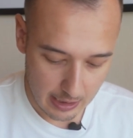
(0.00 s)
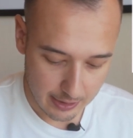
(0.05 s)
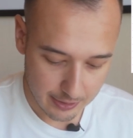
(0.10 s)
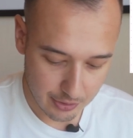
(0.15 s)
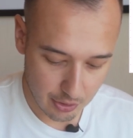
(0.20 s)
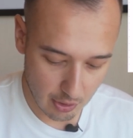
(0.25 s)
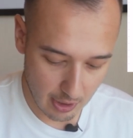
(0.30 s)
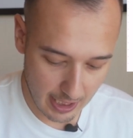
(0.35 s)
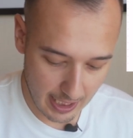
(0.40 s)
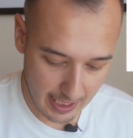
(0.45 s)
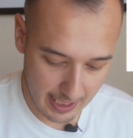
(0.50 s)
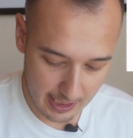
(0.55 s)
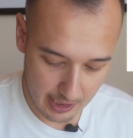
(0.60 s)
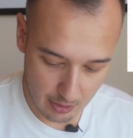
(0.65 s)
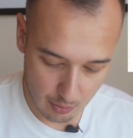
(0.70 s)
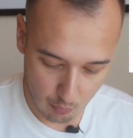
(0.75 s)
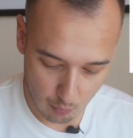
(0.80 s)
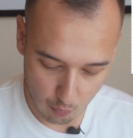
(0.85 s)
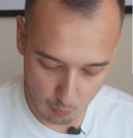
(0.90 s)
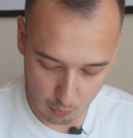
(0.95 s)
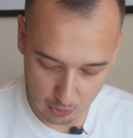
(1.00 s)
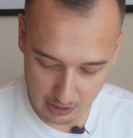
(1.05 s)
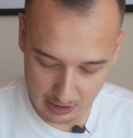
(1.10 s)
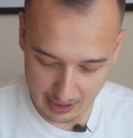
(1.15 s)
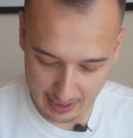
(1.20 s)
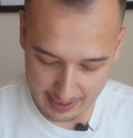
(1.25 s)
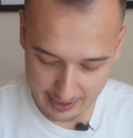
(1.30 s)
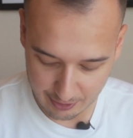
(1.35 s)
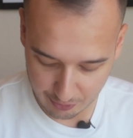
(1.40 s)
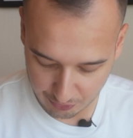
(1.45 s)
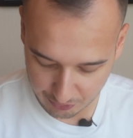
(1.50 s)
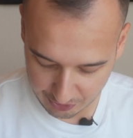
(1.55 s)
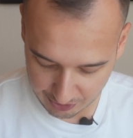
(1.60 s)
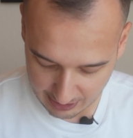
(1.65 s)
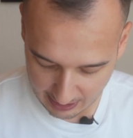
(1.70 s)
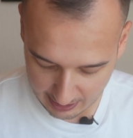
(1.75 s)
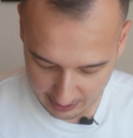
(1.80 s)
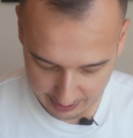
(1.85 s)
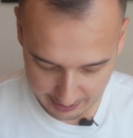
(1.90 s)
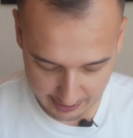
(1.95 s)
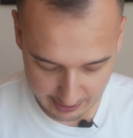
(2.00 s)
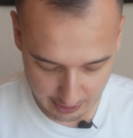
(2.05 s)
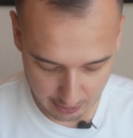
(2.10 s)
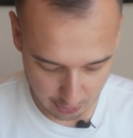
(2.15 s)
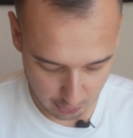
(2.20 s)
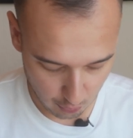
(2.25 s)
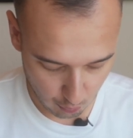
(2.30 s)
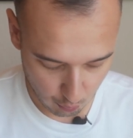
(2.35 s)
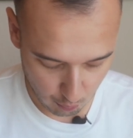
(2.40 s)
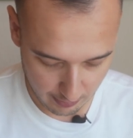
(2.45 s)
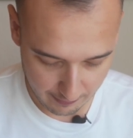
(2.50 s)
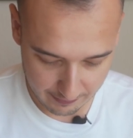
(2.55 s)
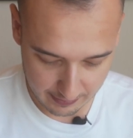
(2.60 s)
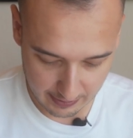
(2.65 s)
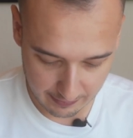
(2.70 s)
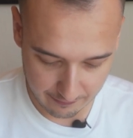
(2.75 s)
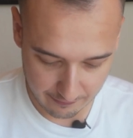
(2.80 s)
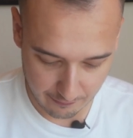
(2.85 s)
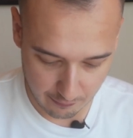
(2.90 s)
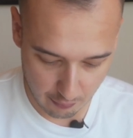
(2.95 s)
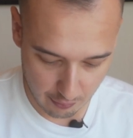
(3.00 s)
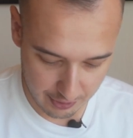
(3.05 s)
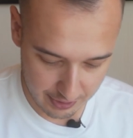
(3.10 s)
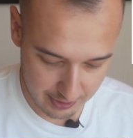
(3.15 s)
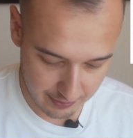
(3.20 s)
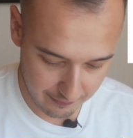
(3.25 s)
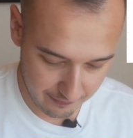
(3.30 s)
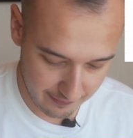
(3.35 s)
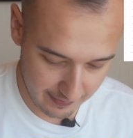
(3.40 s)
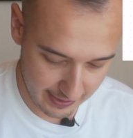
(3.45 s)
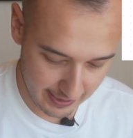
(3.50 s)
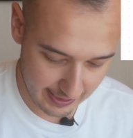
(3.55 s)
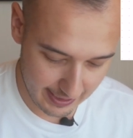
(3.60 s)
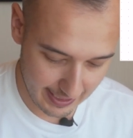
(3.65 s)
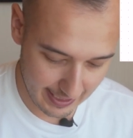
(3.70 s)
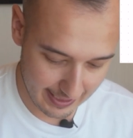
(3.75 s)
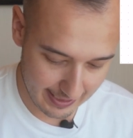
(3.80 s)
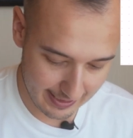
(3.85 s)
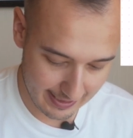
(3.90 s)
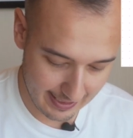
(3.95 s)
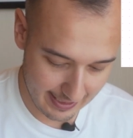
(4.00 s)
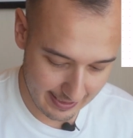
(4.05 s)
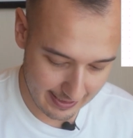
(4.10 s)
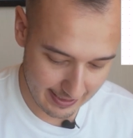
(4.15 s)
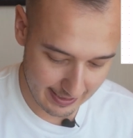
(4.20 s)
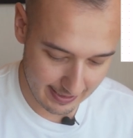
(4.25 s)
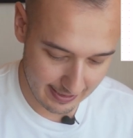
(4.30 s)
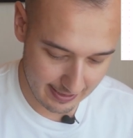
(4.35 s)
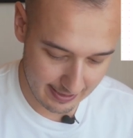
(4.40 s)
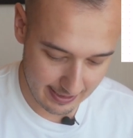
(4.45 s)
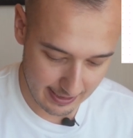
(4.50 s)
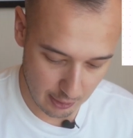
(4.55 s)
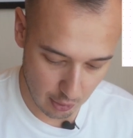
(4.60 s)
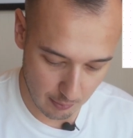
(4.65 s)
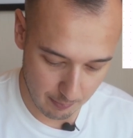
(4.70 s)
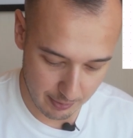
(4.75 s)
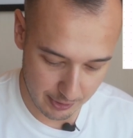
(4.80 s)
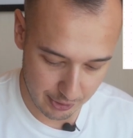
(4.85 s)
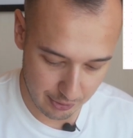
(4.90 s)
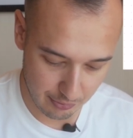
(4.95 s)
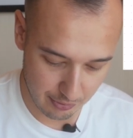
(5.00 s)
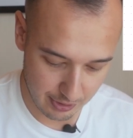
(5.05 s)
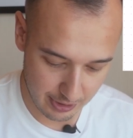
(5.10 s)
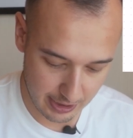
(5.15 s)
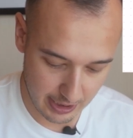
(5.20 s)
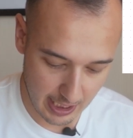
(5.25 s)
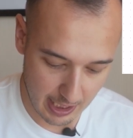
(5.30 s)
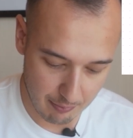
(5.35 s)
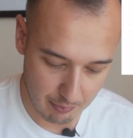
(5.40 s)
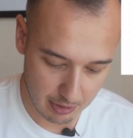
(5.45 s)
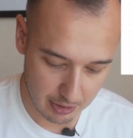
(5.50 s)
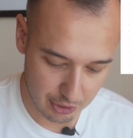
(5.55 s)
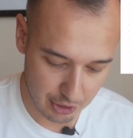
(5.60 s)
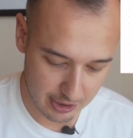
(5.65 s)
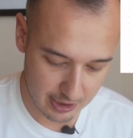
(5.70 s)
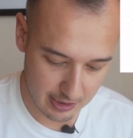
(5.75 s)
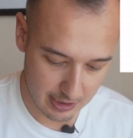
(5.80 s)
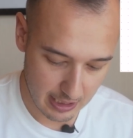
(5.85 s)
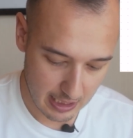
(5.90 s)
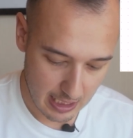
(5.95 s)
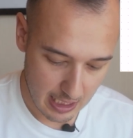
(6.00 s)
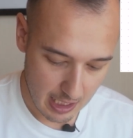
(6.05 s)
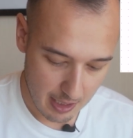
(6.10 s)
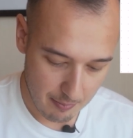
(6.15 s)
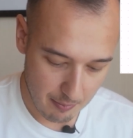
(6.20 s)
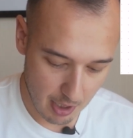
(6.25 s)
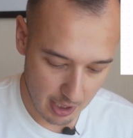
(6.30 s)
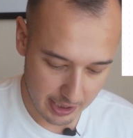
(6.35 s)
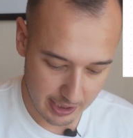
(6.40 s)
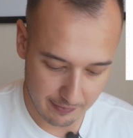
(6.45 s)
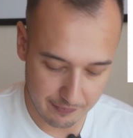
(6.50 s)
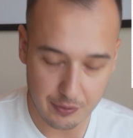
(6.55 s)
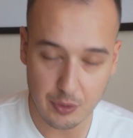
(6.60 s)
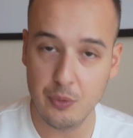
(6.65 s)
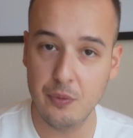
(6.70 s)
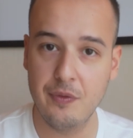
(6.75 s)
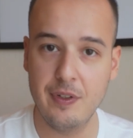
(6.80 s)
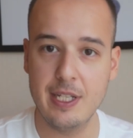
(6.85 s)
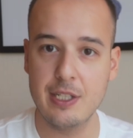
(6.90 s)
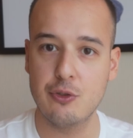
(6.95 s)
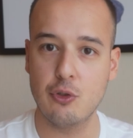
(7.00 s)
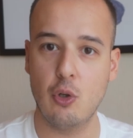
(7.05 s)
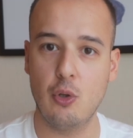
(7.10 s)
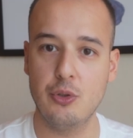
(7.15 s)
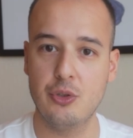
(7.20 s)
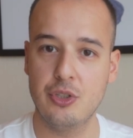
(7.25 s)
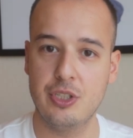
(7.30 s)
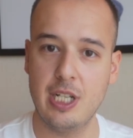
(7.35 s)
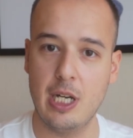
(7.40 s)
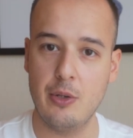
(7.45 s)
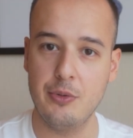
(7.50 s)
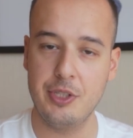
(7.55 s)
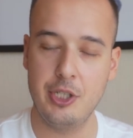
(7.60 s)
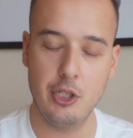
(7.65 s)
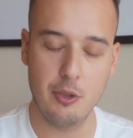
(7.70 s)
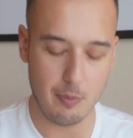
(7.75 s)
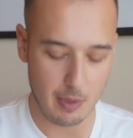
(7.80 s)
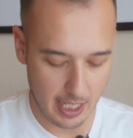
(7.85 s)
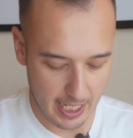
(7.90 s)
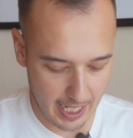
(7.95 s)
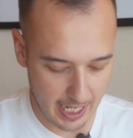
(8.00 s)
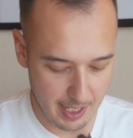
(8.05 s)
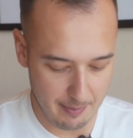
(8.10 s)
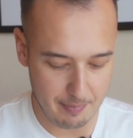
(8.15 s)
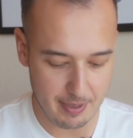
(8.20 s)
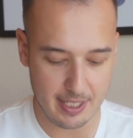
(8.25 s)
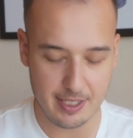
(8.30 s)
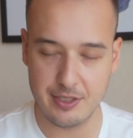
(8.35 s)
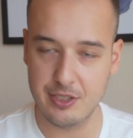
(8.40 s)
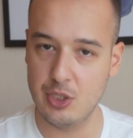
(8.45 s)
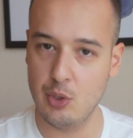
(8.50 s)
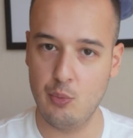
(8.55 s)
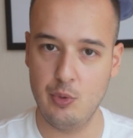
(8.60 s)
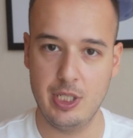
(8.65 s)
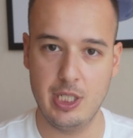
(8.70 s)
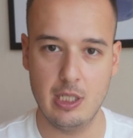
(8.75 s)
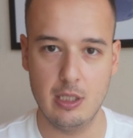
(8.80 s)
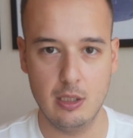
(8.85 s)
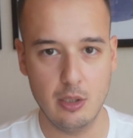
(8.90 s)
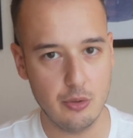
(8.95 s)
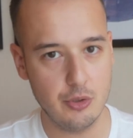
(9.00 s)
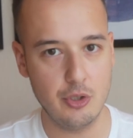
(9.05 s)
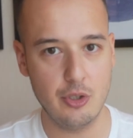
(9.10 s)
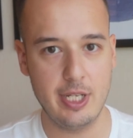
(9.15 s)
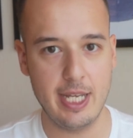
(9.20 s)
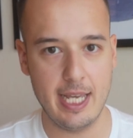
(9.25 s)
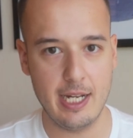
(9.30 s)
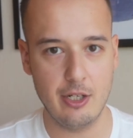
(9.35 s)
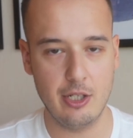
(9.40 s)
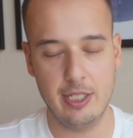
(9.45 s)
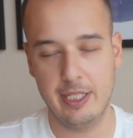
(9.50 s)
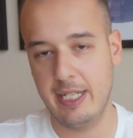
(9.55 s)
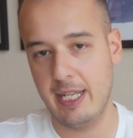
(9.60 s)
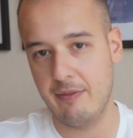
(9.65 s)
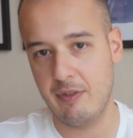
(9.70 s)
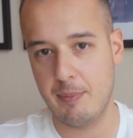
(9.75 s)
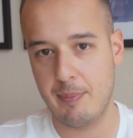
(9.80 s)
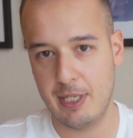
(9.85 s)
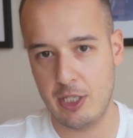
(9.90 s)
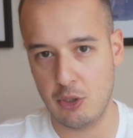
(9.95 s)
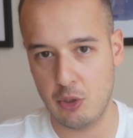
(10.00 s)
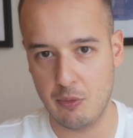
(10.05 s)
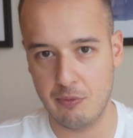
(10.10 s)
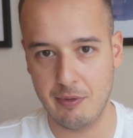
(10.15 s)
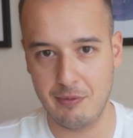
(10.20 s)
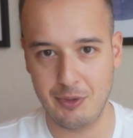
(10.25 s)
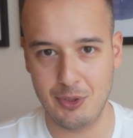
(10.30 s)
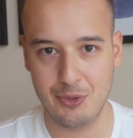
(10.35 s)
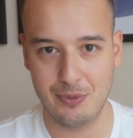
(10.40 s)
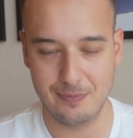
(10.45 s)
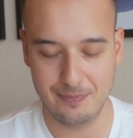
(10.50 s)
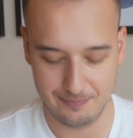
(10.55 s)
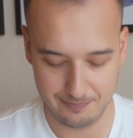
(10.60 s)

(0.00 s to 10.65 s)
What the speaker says: So I would like to start here with the first thing, and this is the opportunity. I will just mark a few things also down here on my iPad so we can look together and have a better overview.